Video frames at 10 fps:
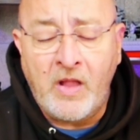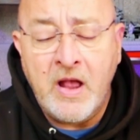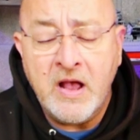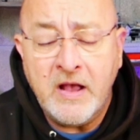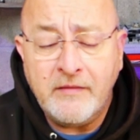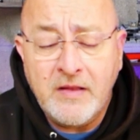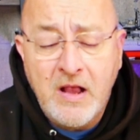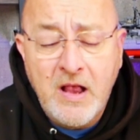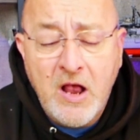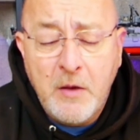
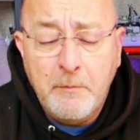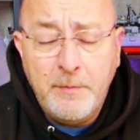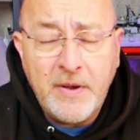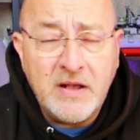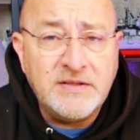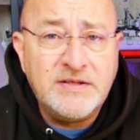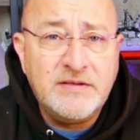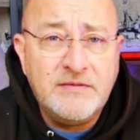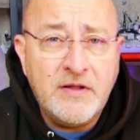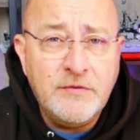
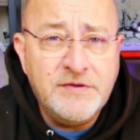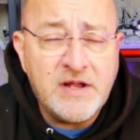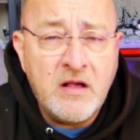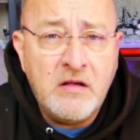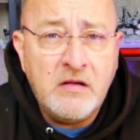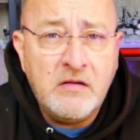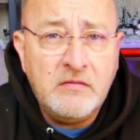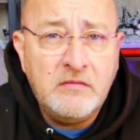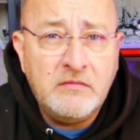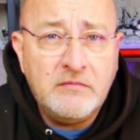but those are
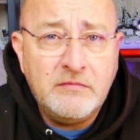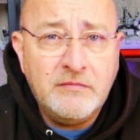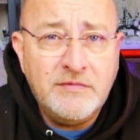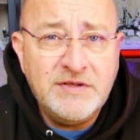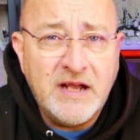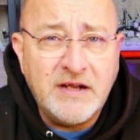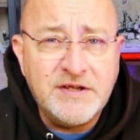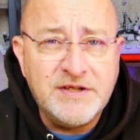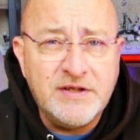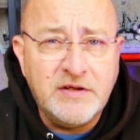
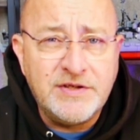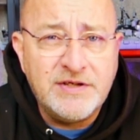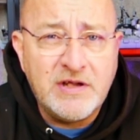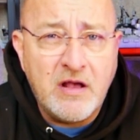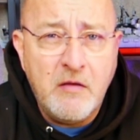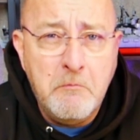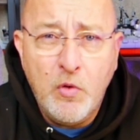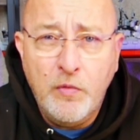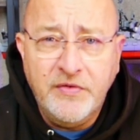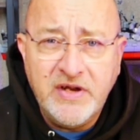tanks that are
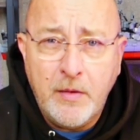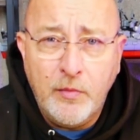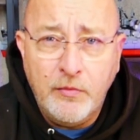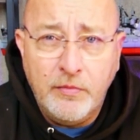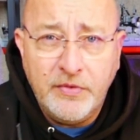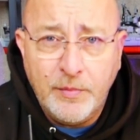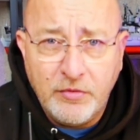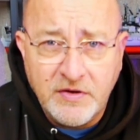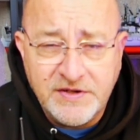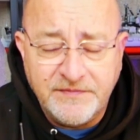more than double the
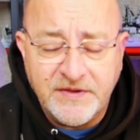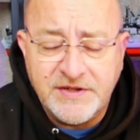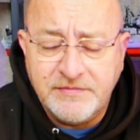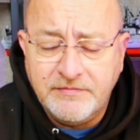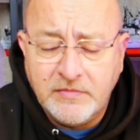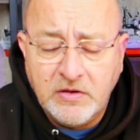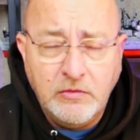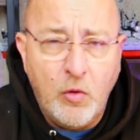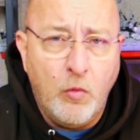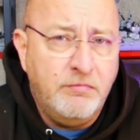price of this,
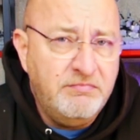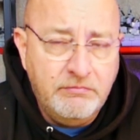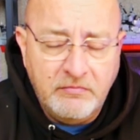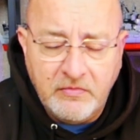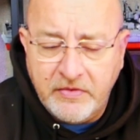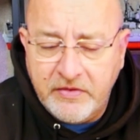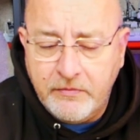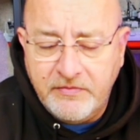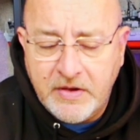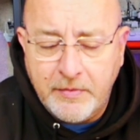or
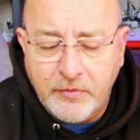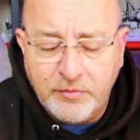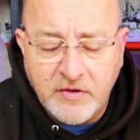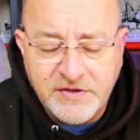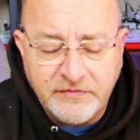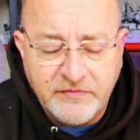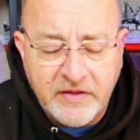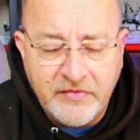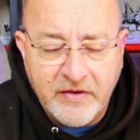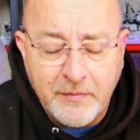double the price or
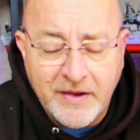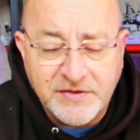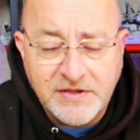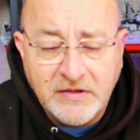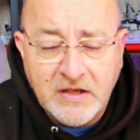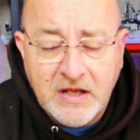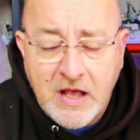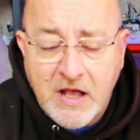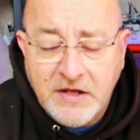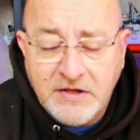thereabouts.
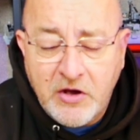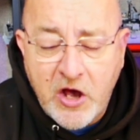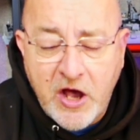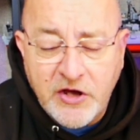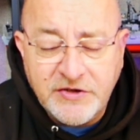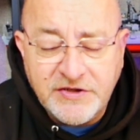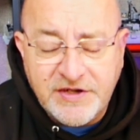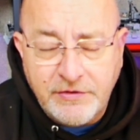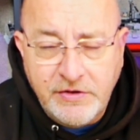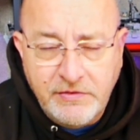So
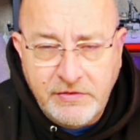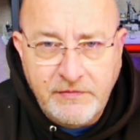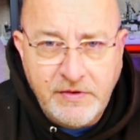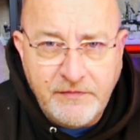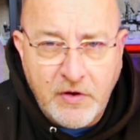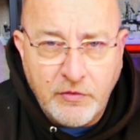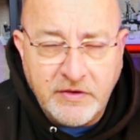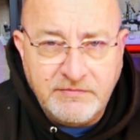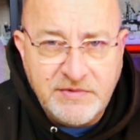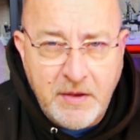you've got
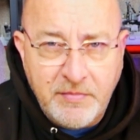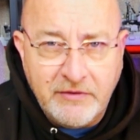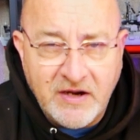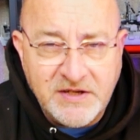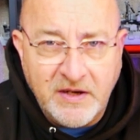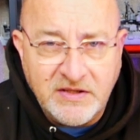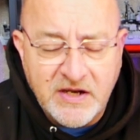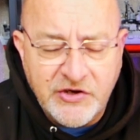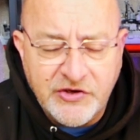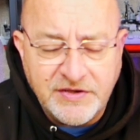to temper your
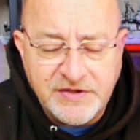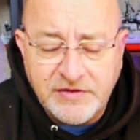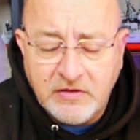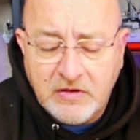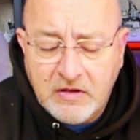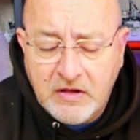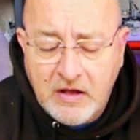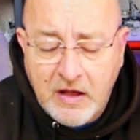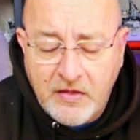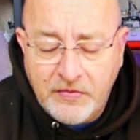expectations.
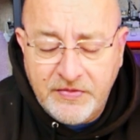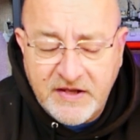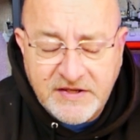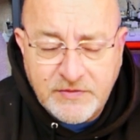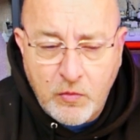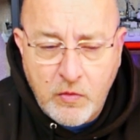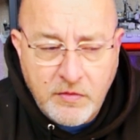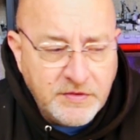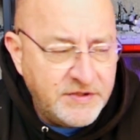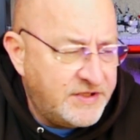This
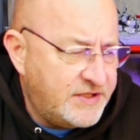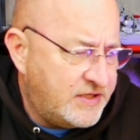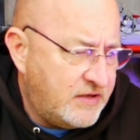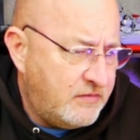was,